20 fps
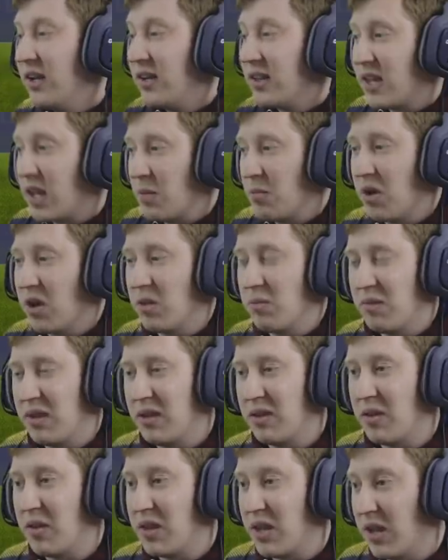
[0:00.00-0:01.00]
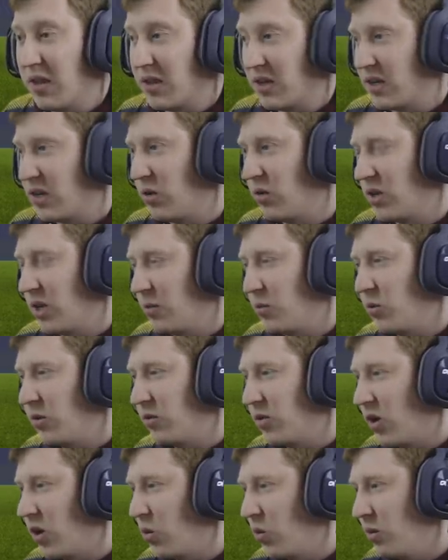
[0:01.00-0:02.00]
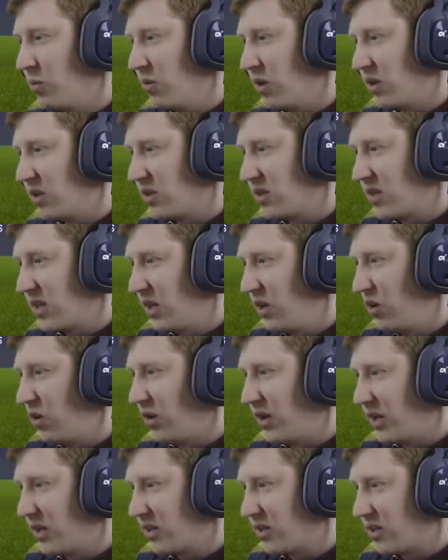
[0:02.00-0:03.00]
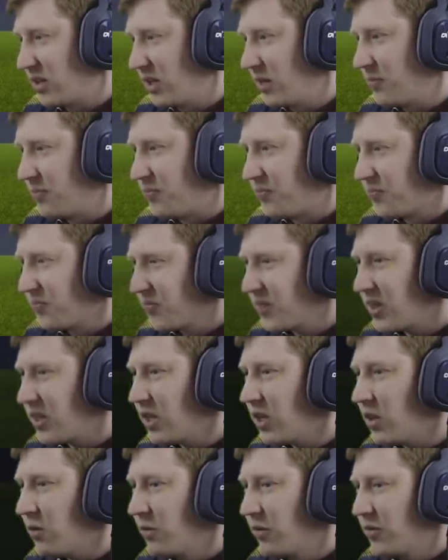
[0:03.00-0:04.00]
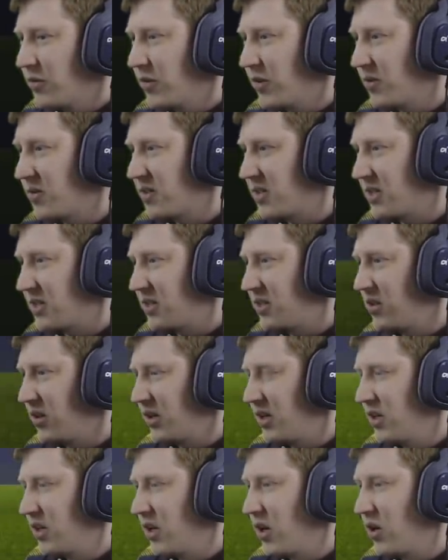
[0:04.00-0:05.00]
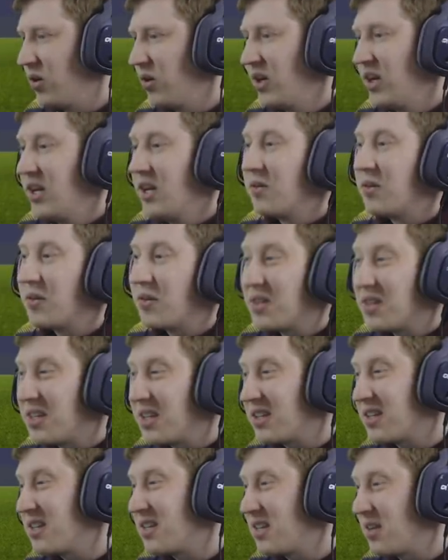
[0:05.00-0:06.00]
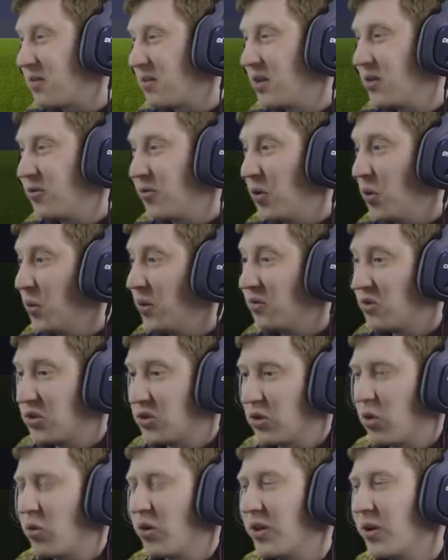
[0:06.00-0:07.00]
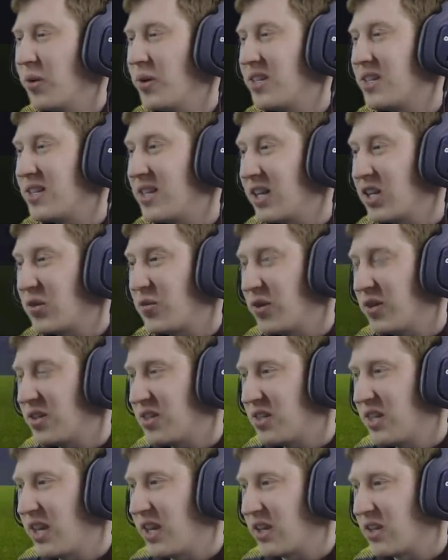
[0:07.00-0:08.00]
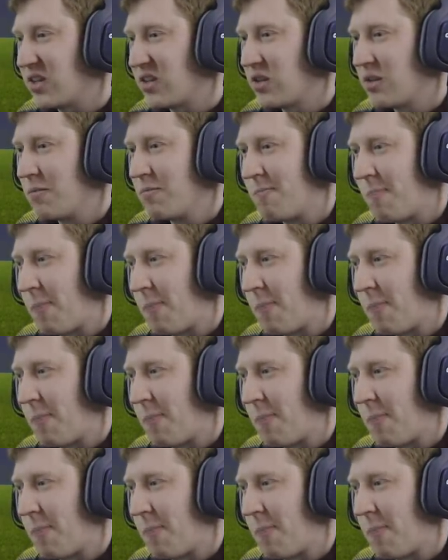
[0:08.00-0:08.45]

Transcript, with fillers: That might mean that the other goalkeeper we've got we might sell on actually. 55 to 69, no. 56 to 74, we've just although he's six foot six.